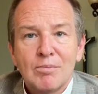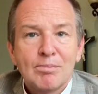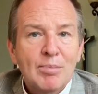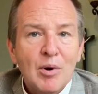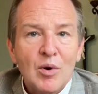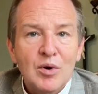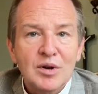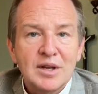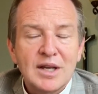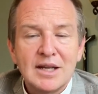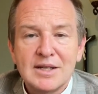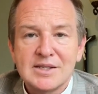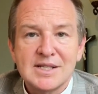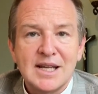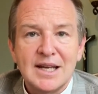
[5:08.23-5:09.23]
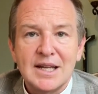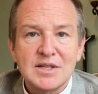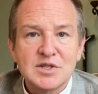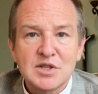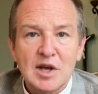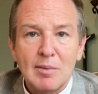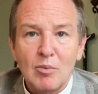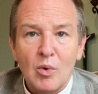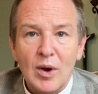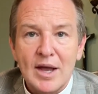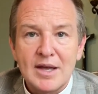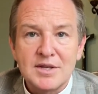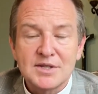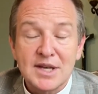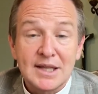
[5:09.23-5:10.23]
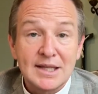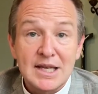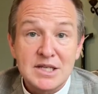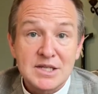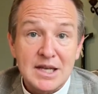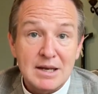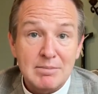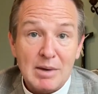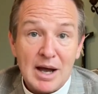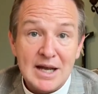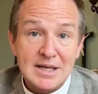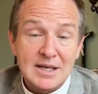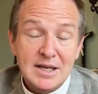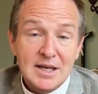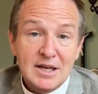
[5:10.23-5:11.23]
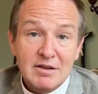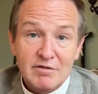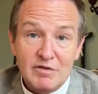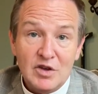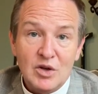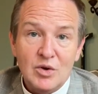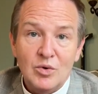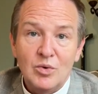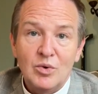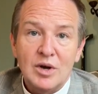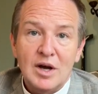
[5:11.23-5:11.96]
pertinent and in some ways, at least in my view,